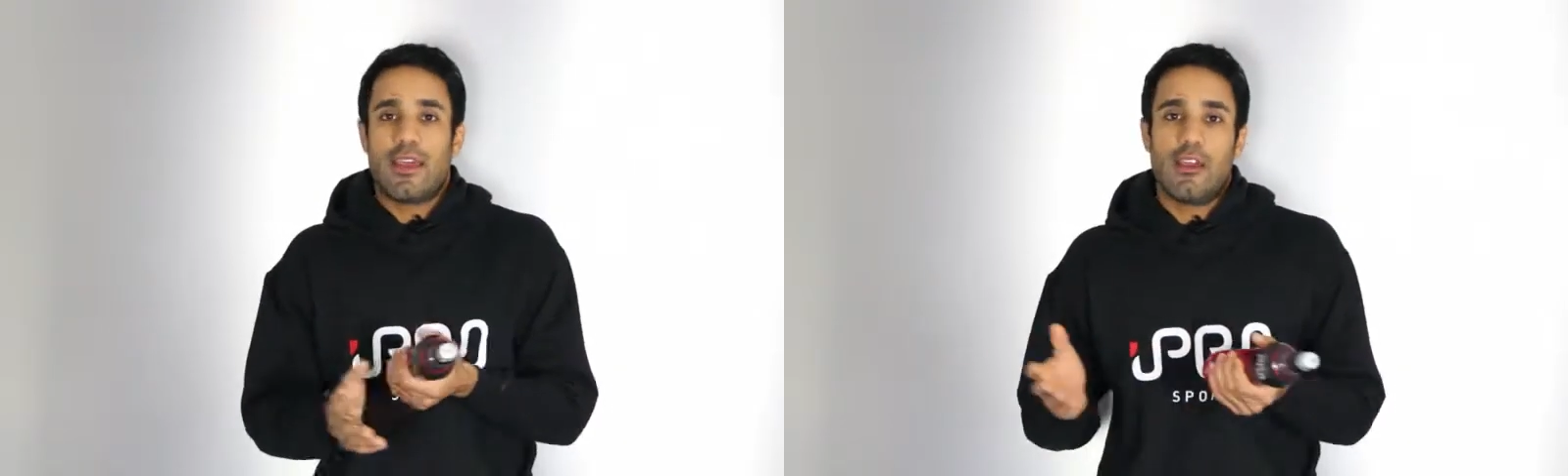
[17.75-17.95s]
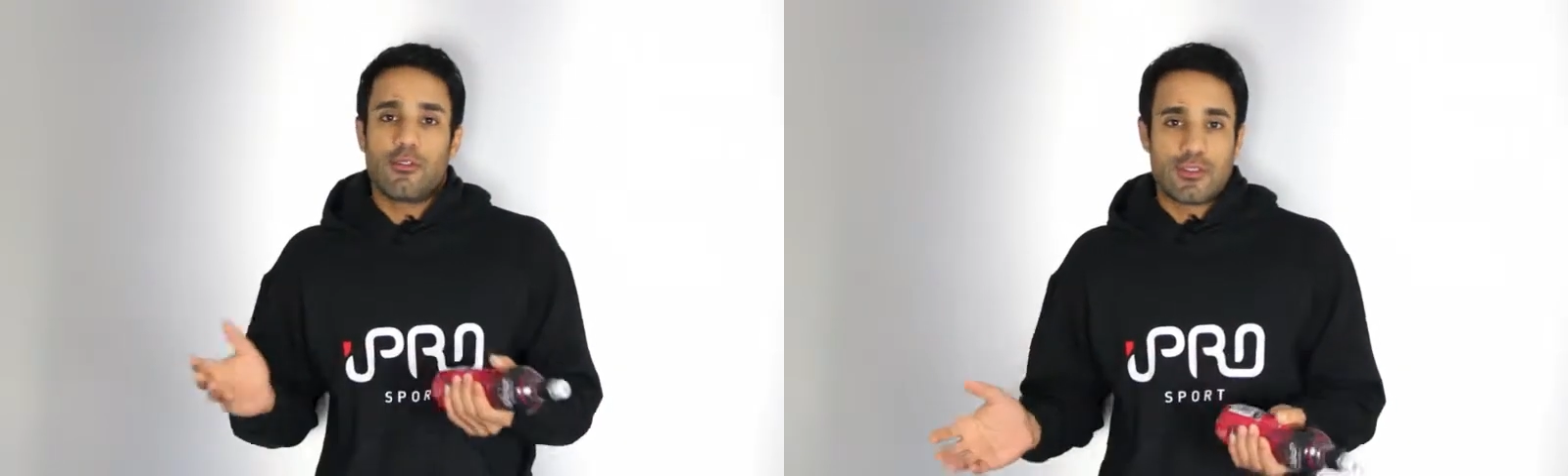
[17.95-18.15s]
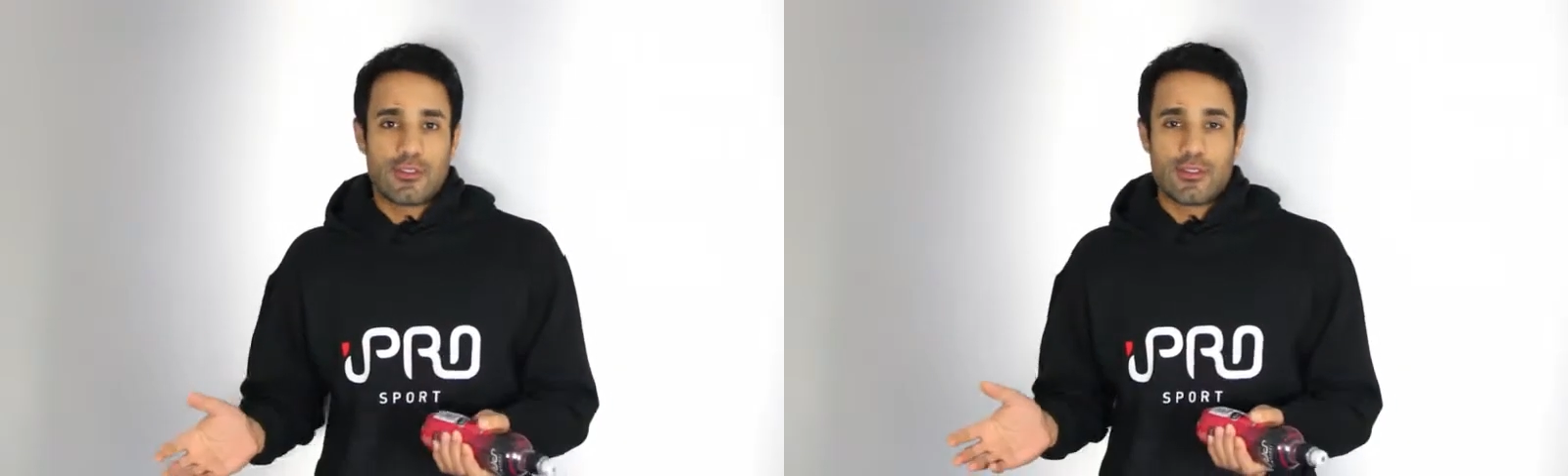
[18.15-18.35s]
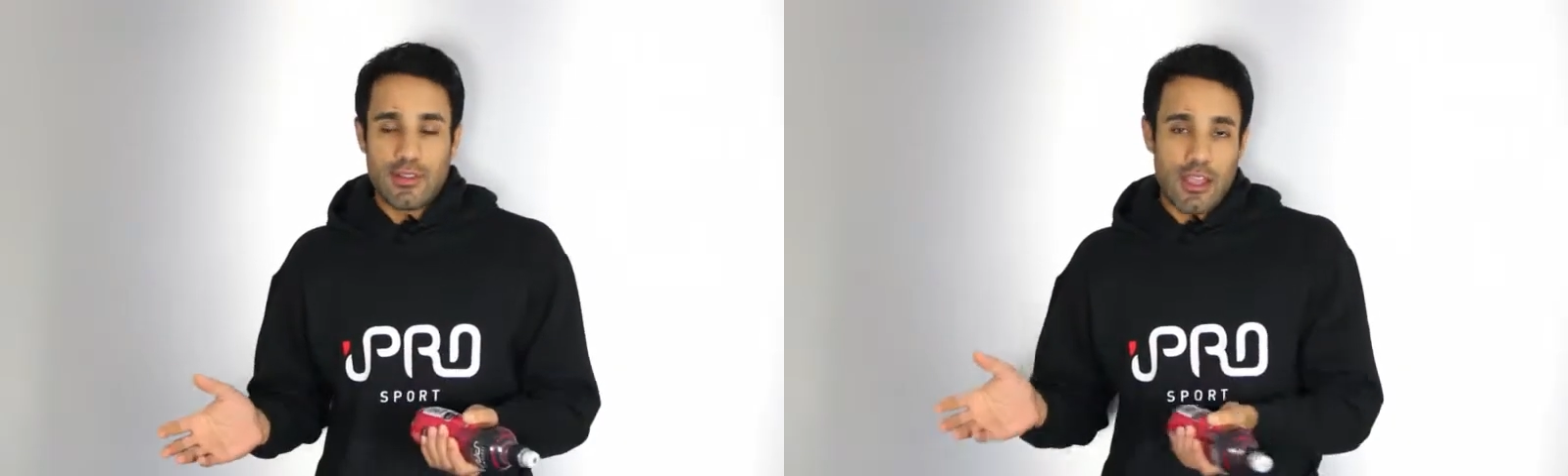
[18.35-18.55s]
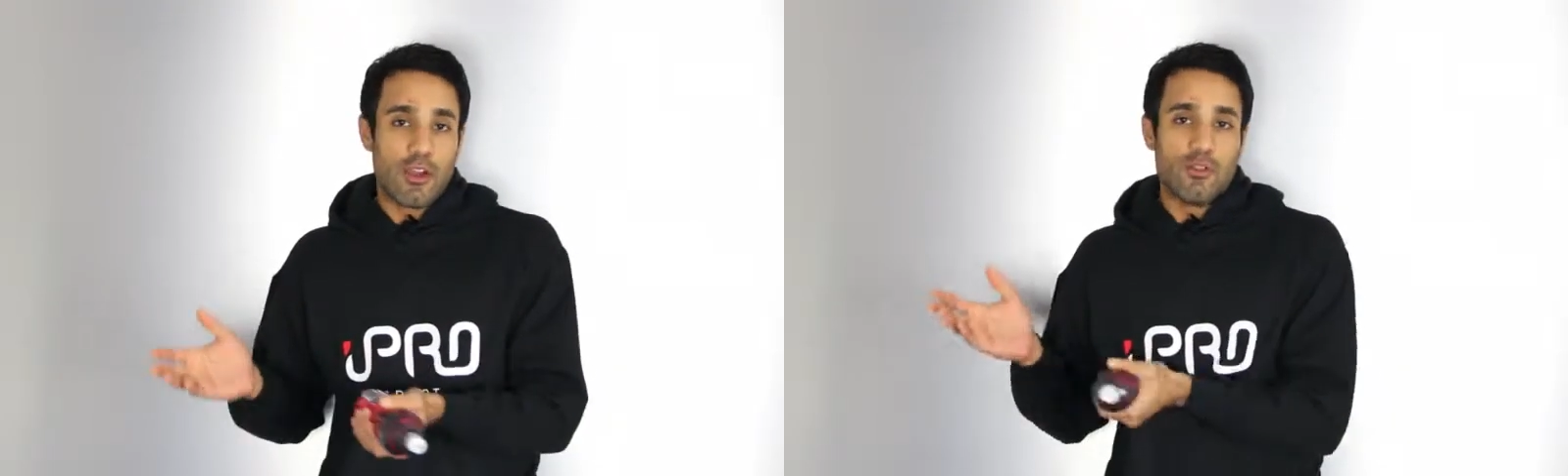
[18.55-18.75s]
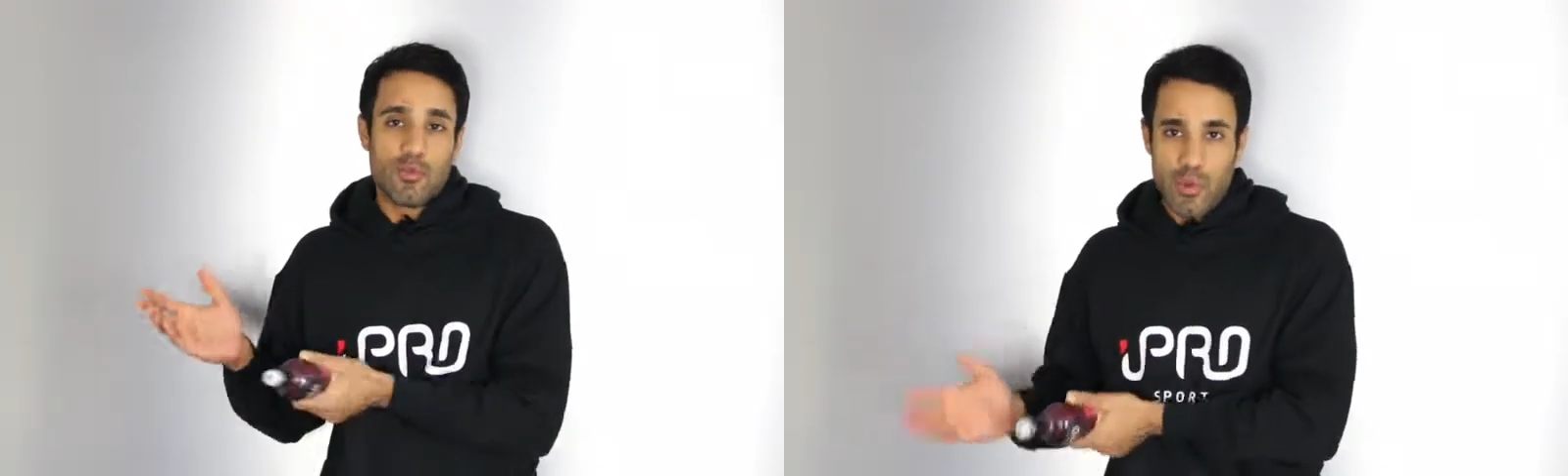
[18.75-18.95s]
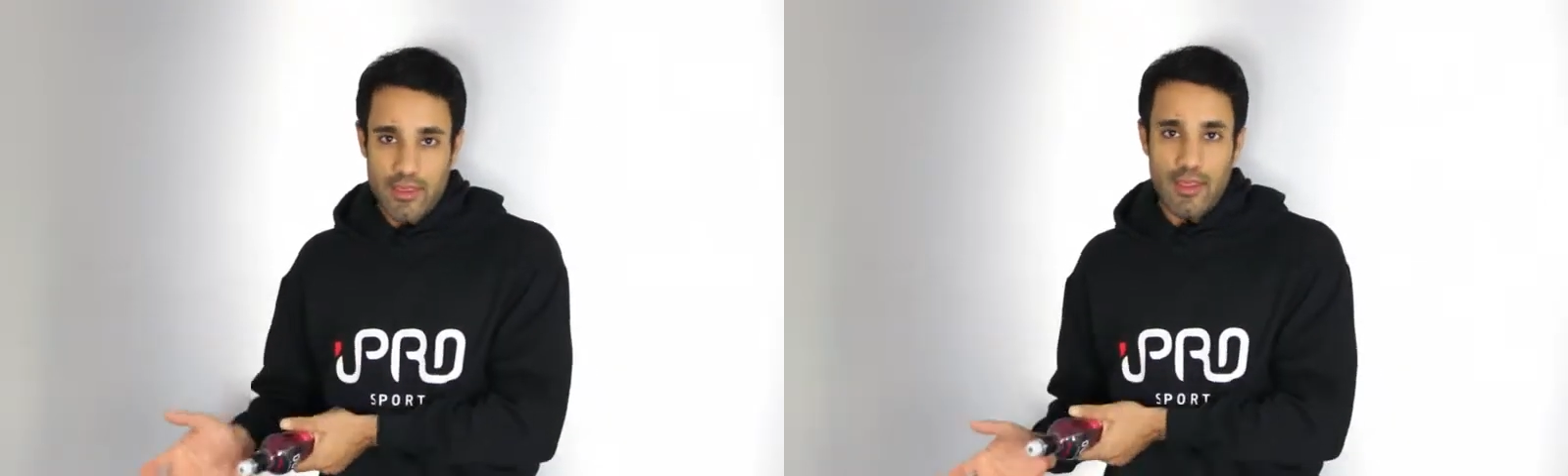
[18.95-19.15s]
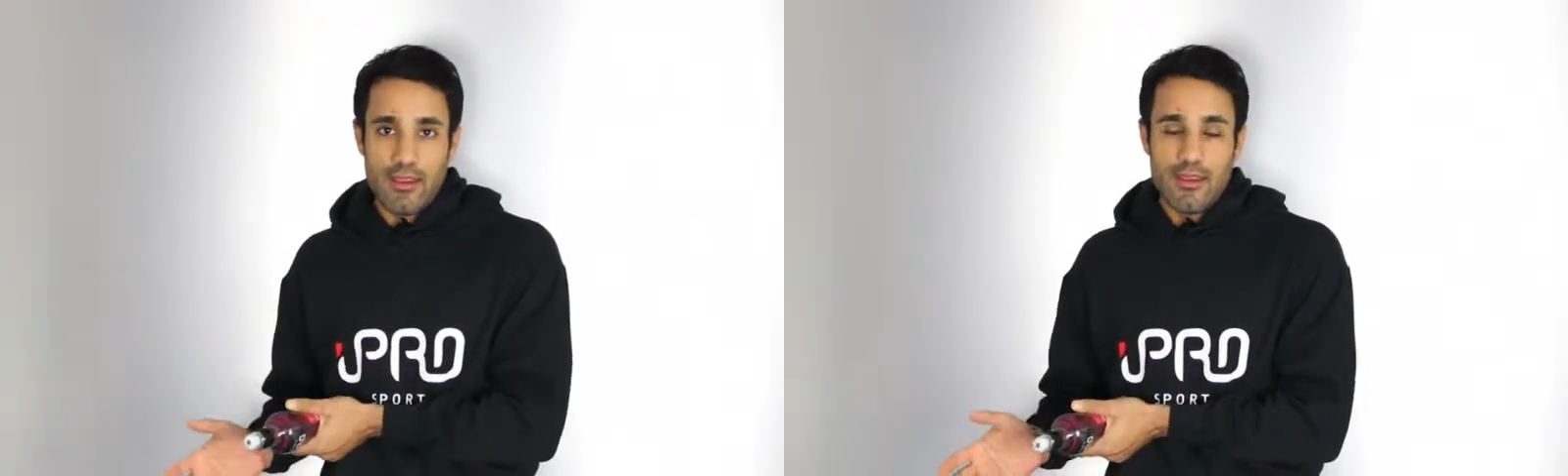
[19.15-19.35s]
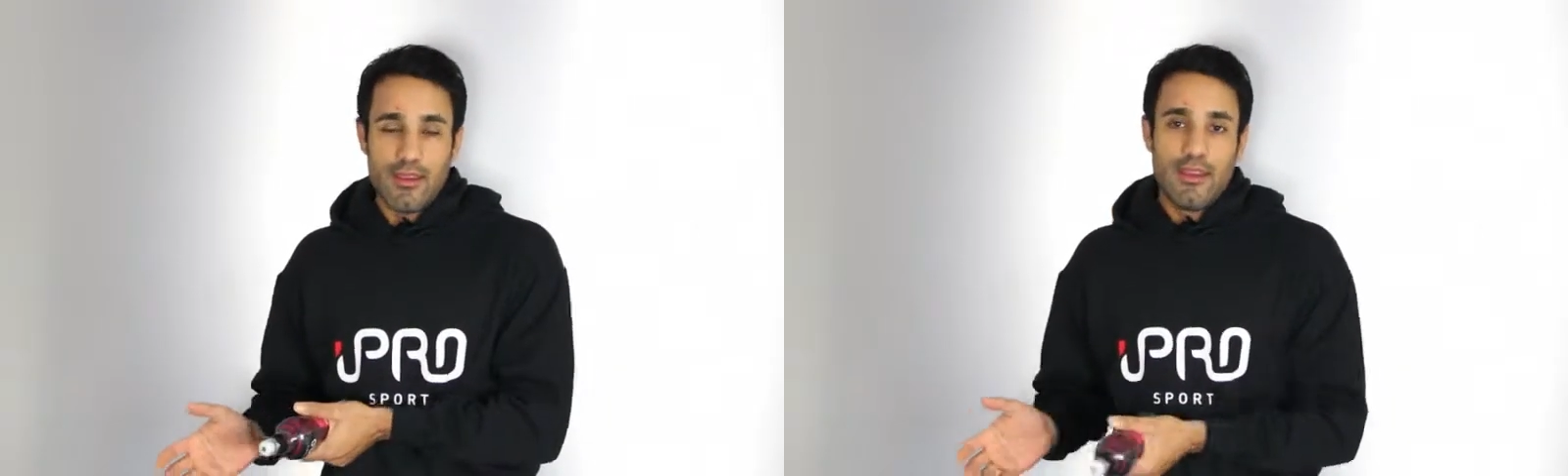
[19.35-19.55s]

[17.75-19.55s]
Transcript: that else that goes with it.